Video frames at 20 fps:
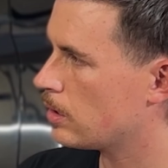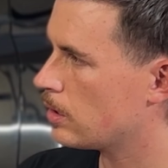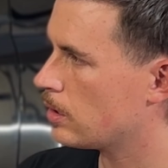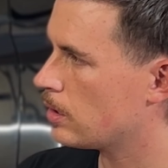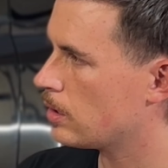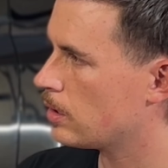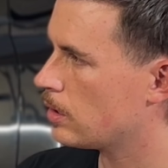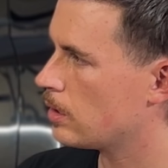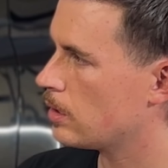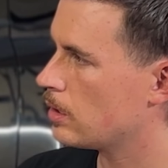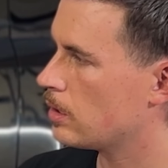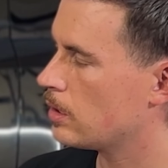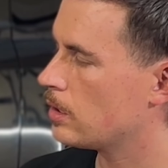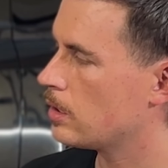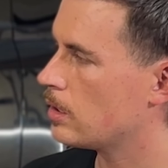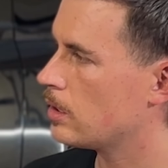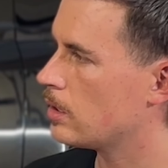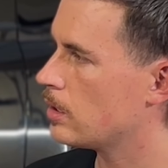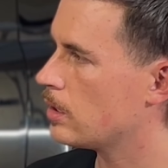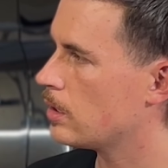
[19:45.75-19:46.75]

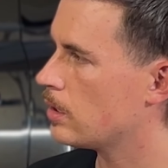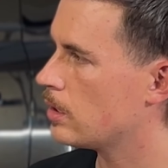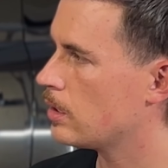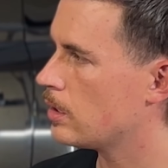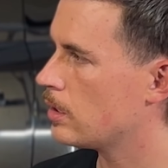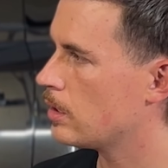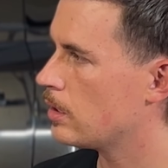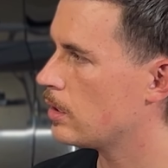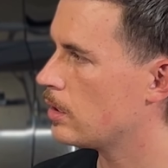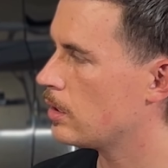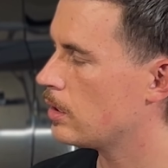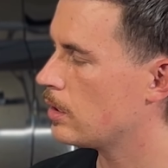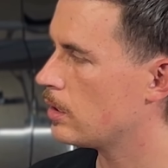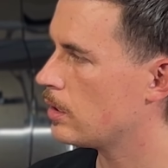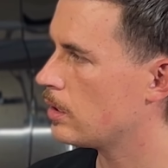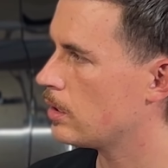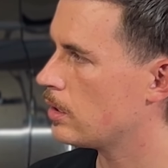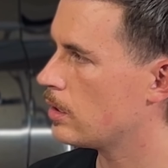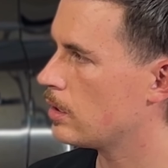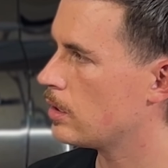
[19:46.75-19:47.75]

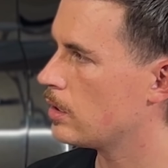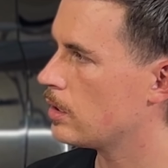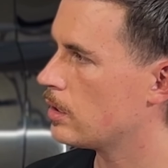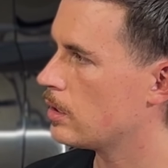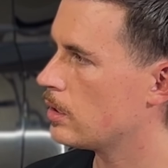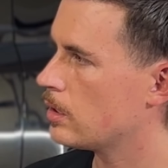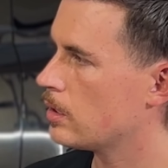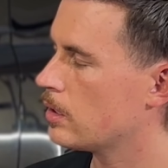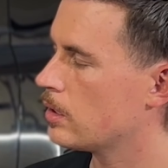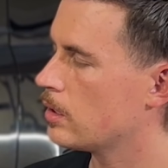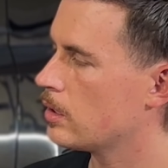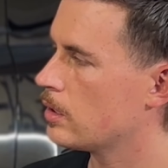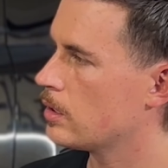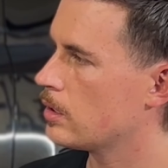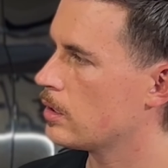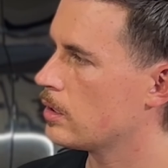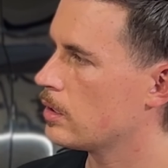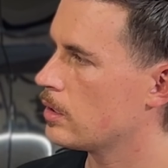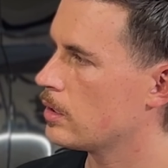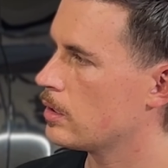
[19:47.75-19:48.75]

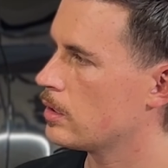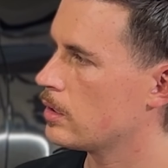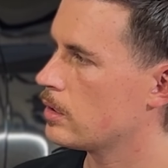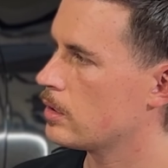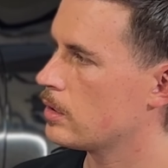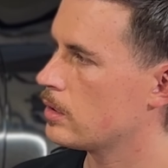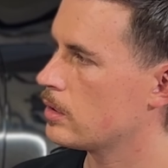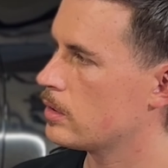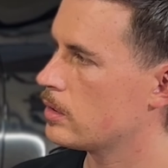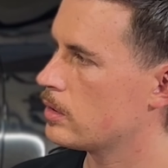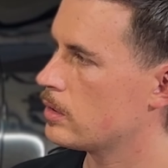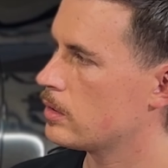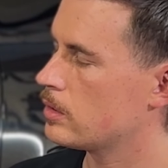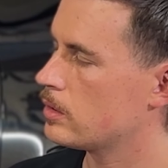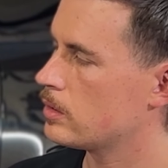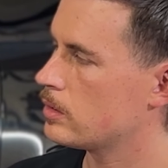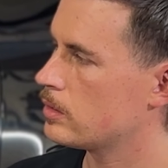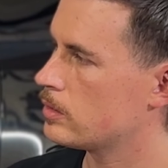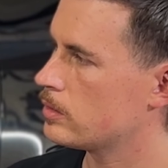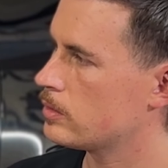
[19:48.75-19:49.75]

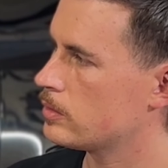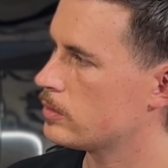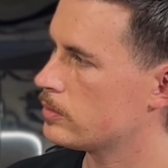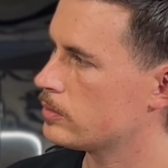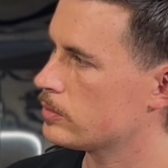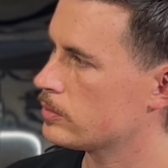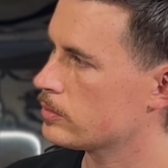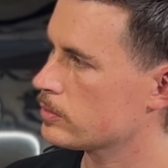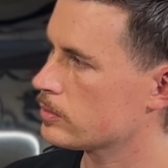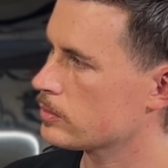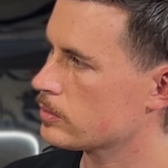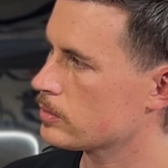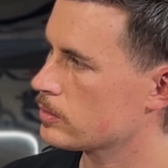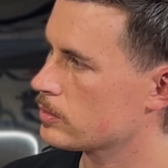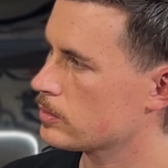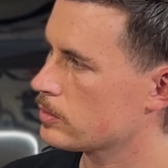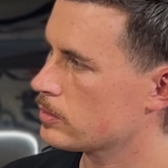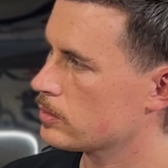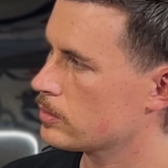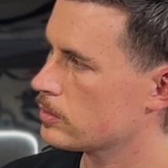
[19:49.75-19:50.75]

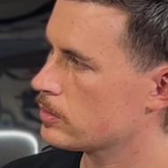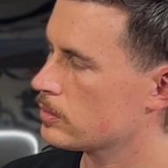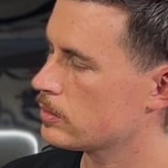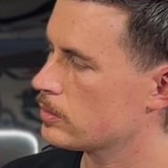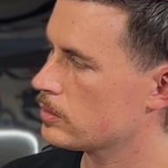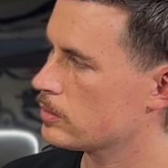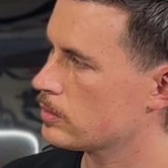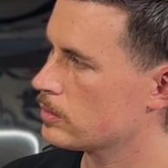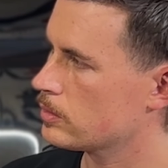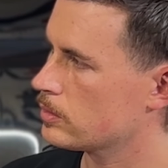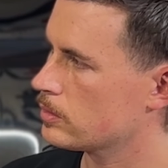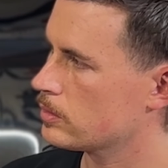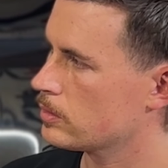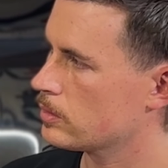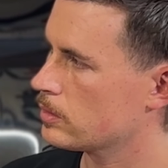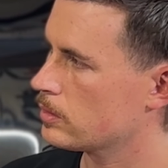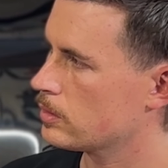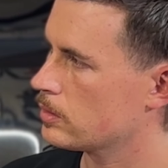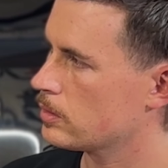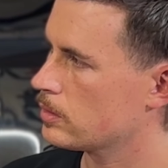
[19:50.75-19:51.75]

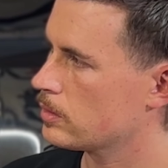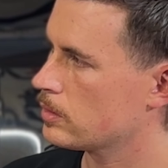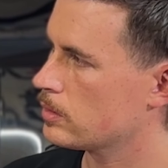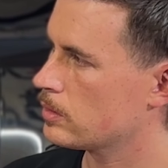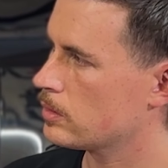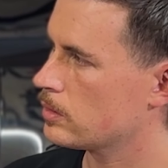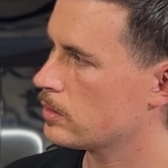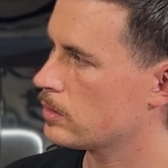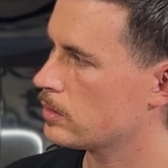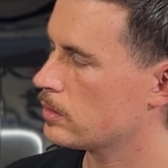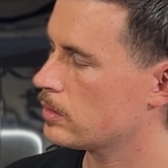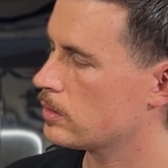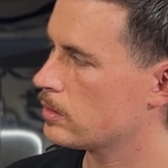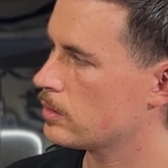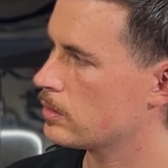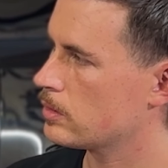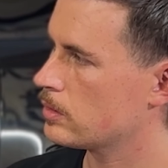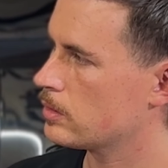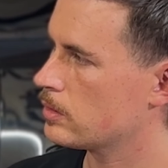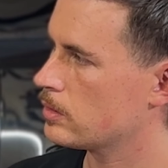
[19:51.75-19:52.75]

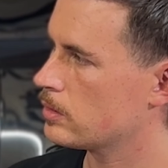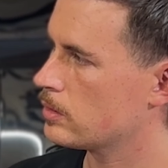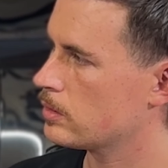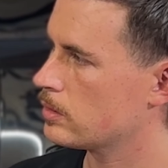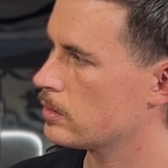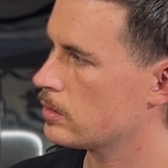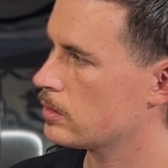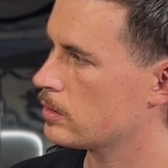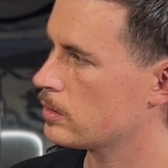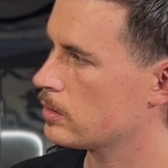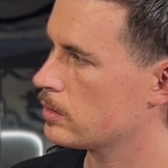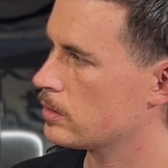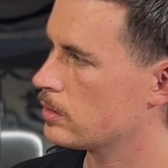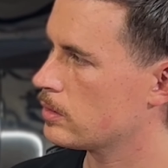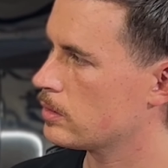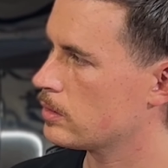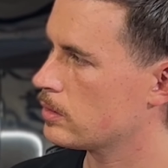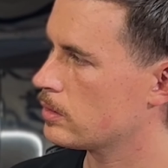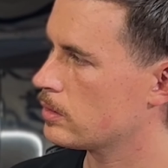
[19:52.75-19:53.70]
(not speaking)